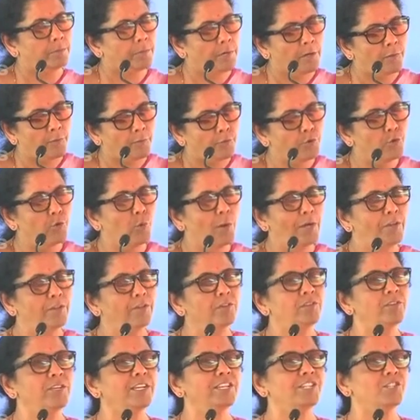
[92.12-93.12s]
a few other
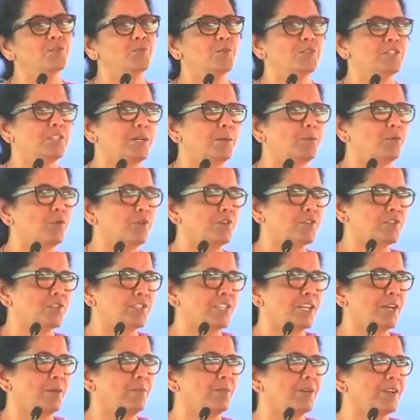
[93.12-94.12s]
things which I'm going to
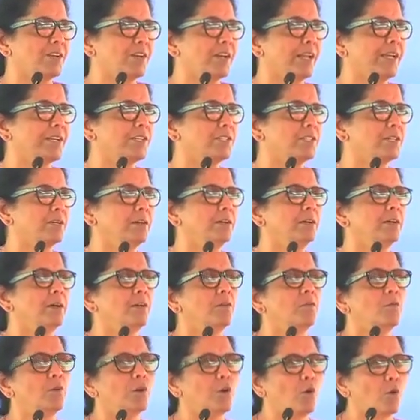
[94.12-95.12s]
say a bit later
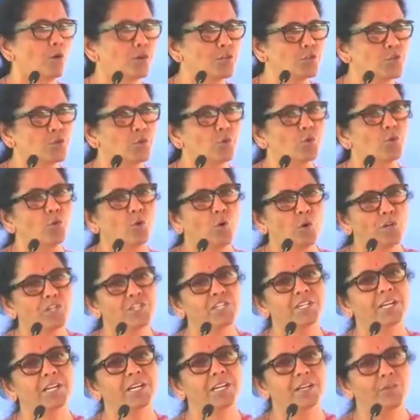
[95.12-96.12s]
will also
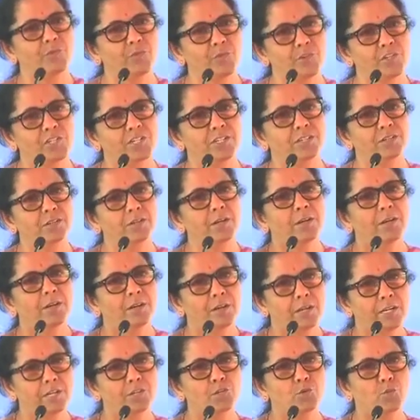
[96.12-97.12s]
logically fit
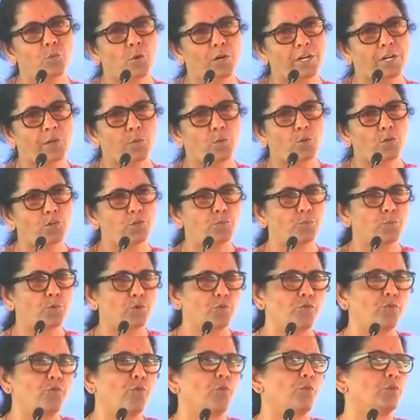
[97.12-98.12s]
into what I want to
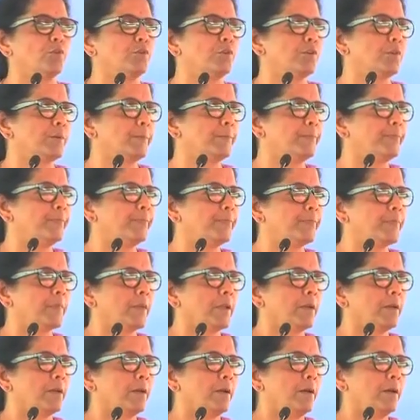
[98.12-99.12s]
put forth.
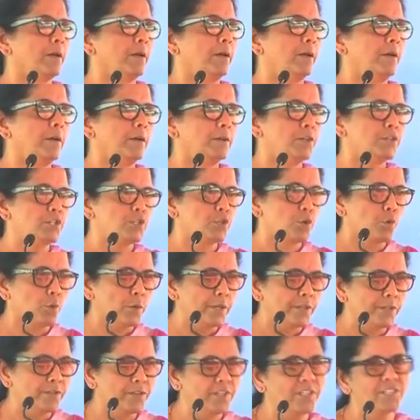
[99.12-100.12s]
So
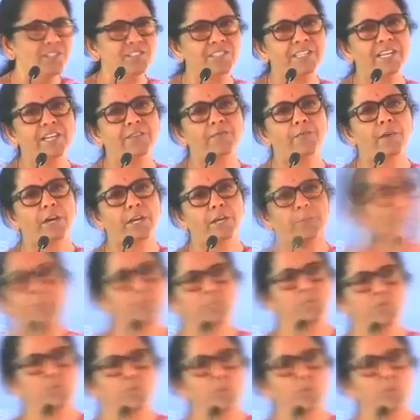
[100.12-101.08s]
in this environment